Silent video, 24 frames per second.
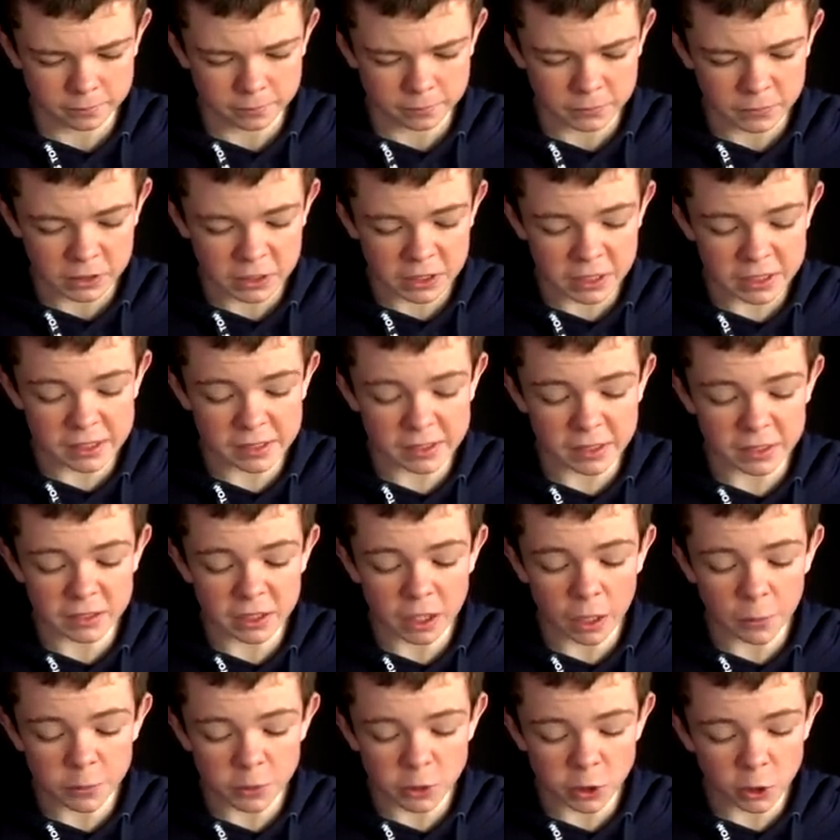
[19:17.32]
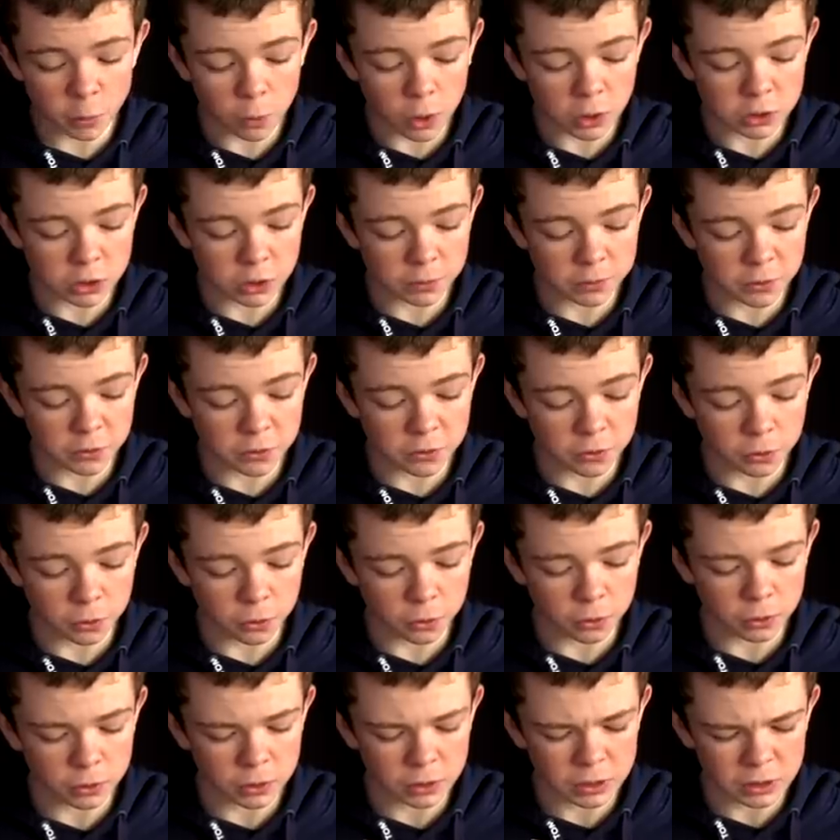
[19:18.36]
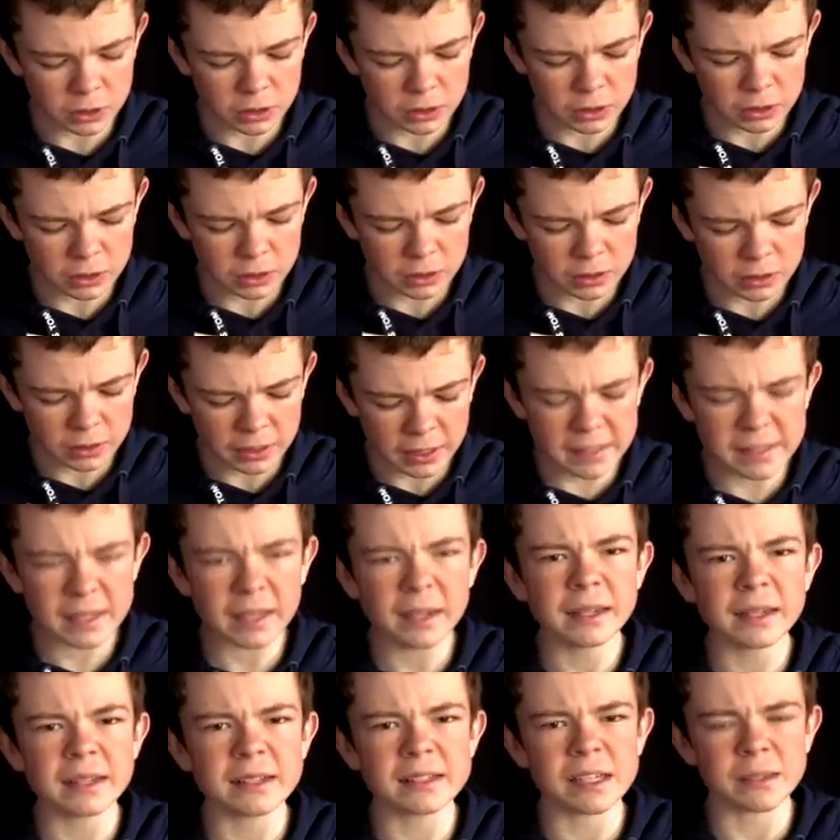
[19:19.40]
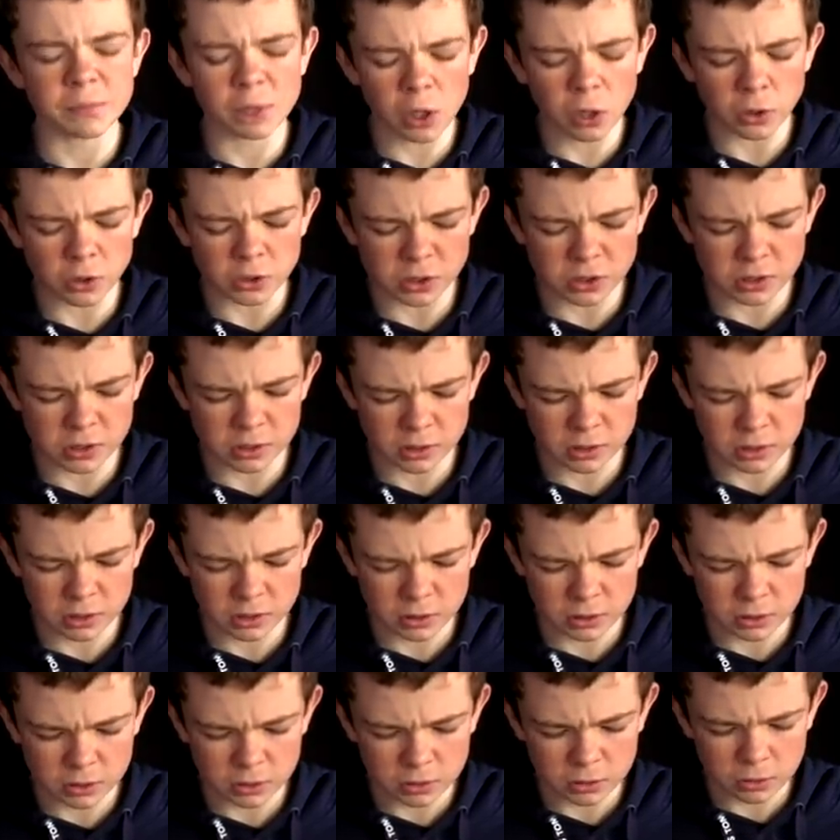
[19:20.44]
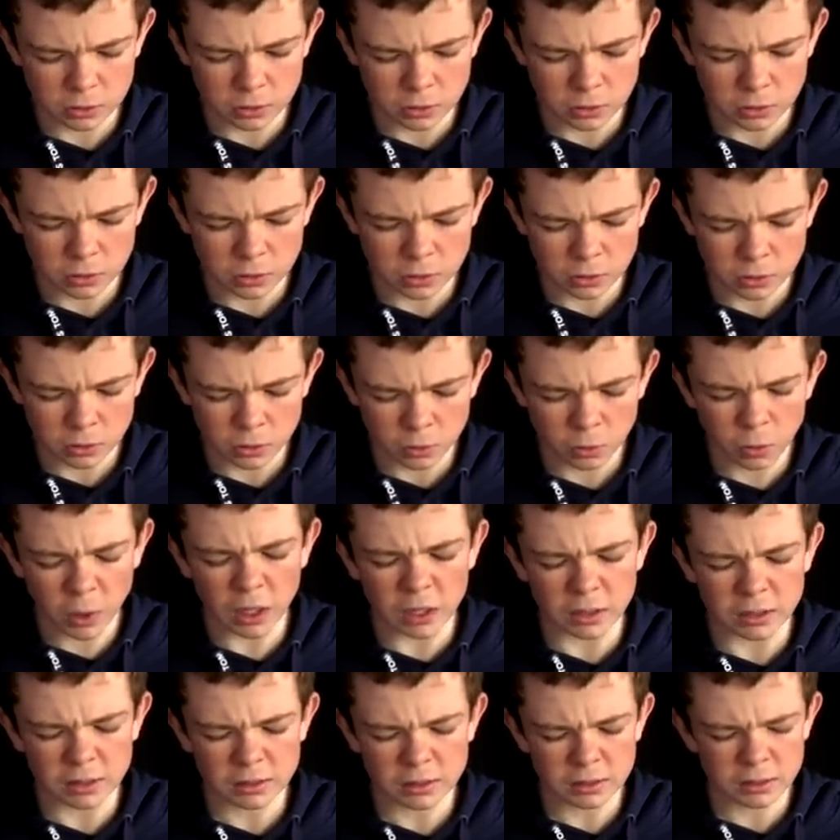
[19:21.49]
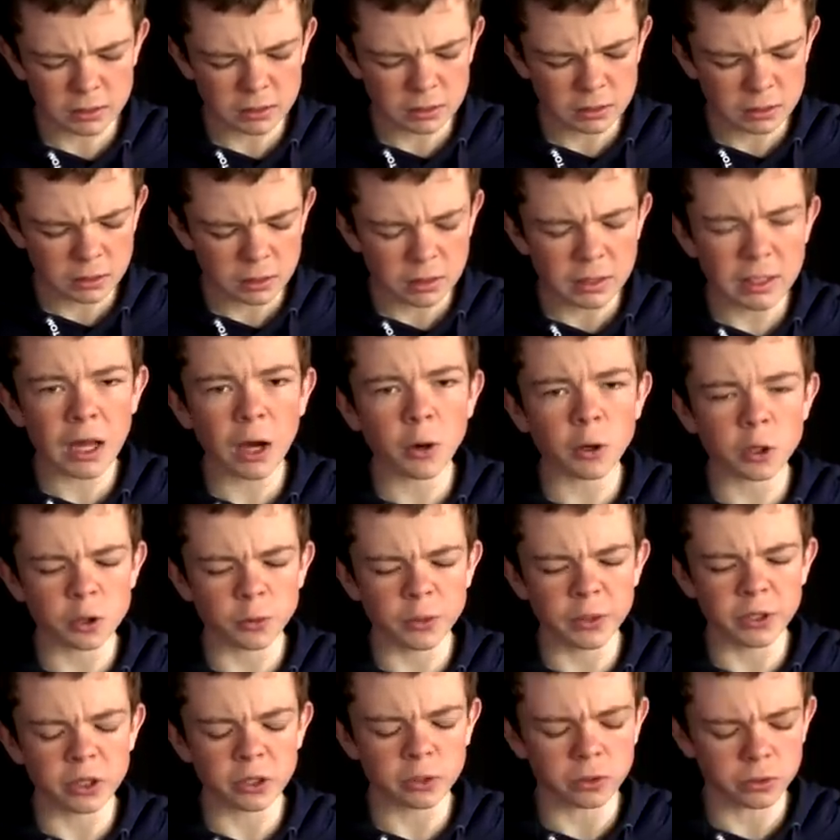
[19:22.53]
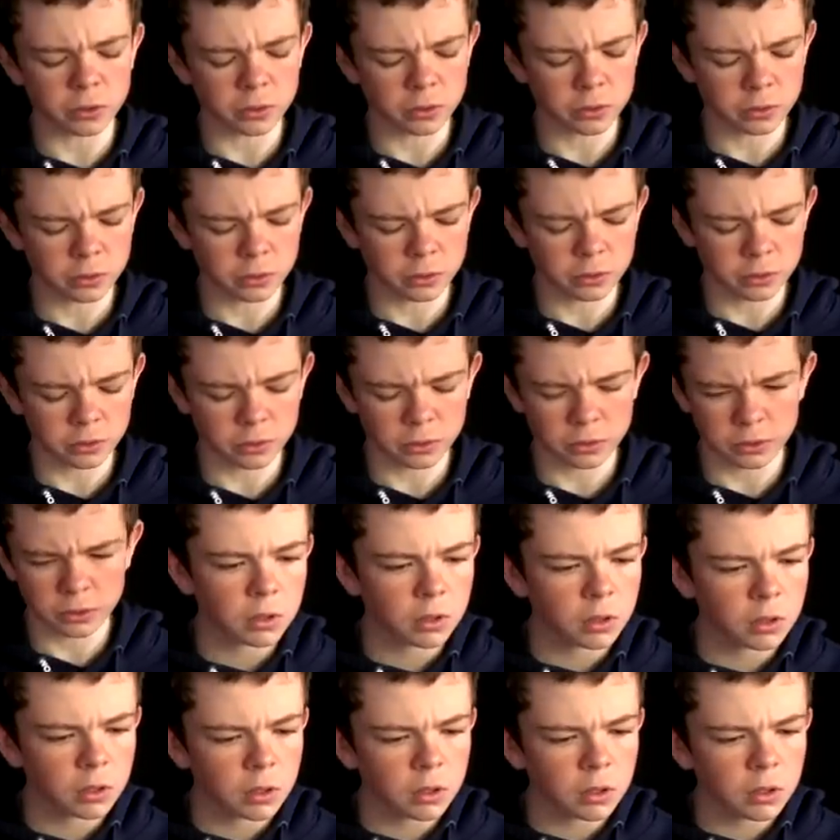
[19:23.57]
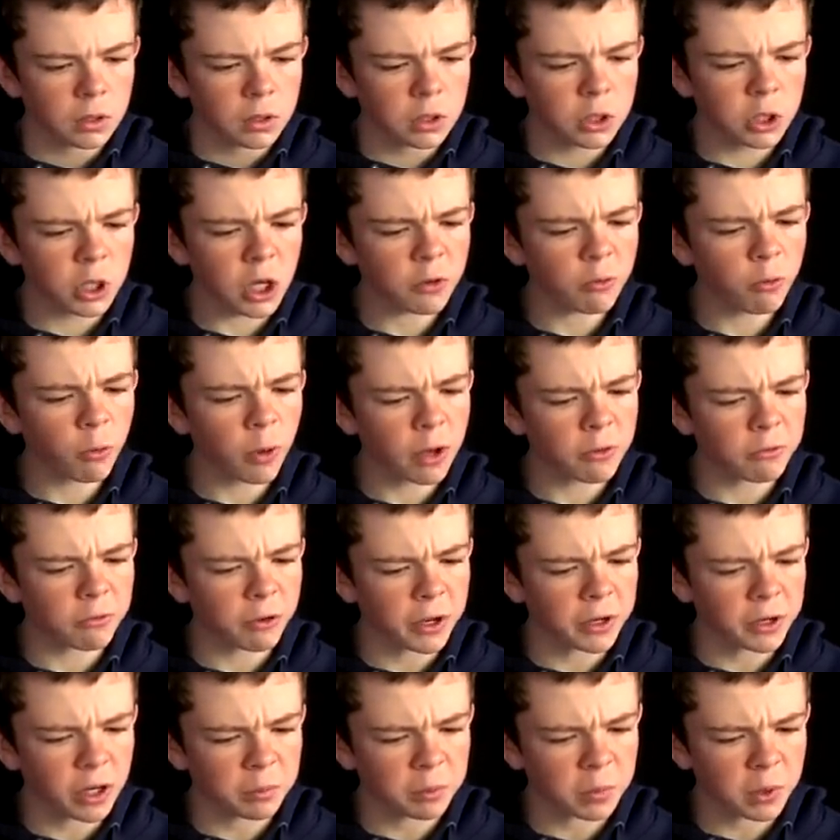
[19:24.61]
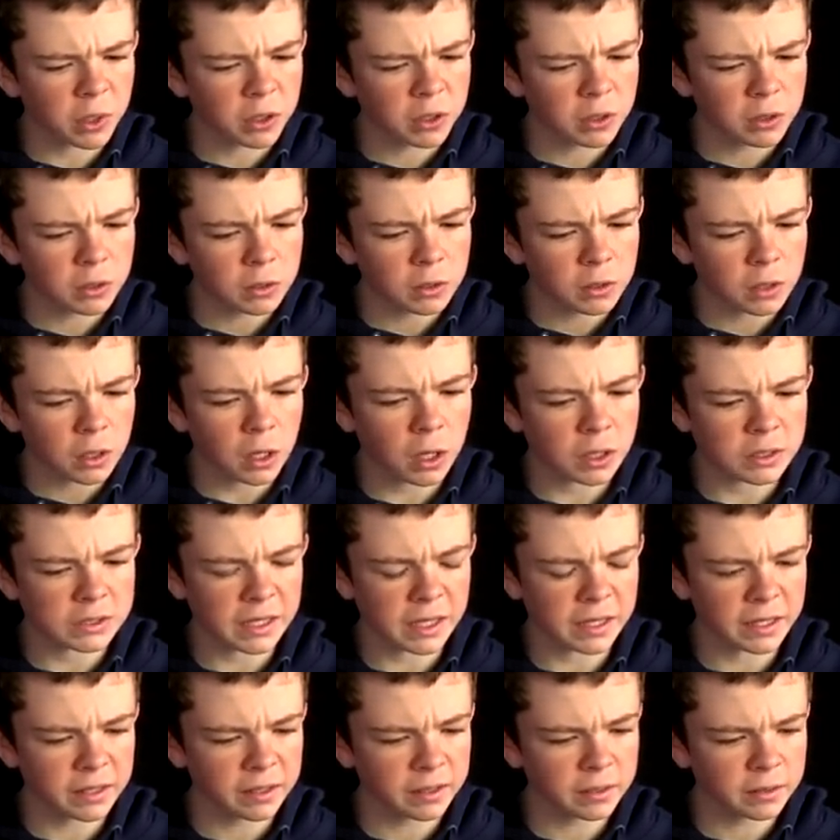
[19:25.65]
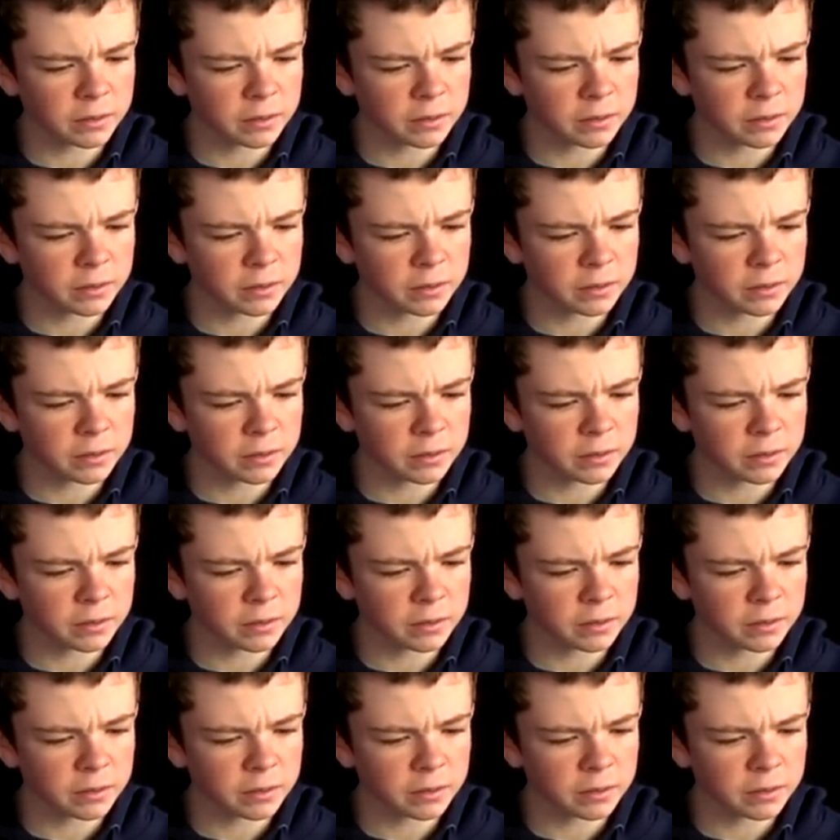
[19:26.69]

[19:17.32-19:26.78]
Setting the tubs on the worktop to thaw, he suddenly seemed lost. Well, now what shall we do? Do you have Wi-Fi, Grandpa? Asked Hetty.